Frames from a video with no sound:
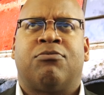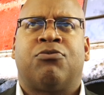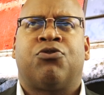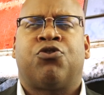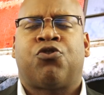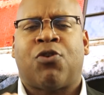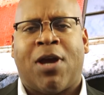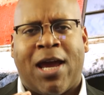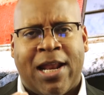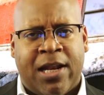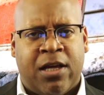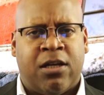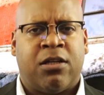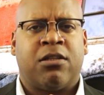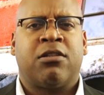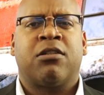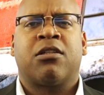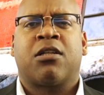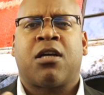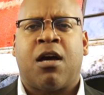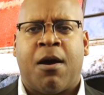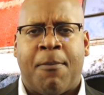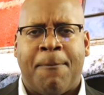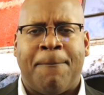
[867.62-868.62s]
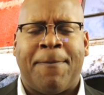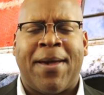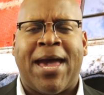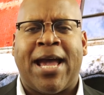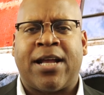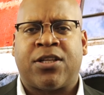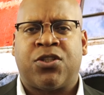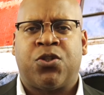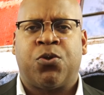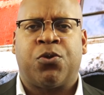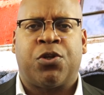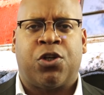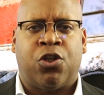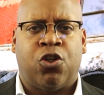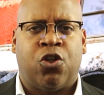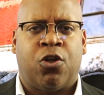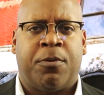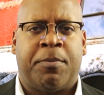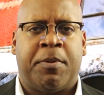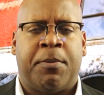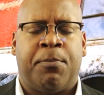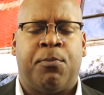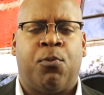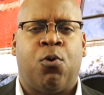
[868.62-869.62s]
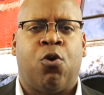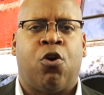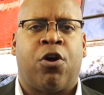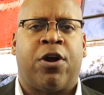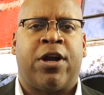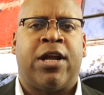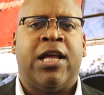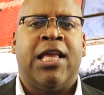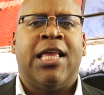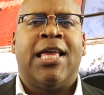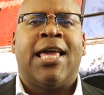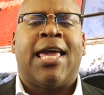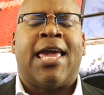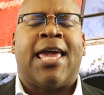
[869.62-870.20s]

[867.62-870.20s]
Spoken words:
try to come back to it a little bit more,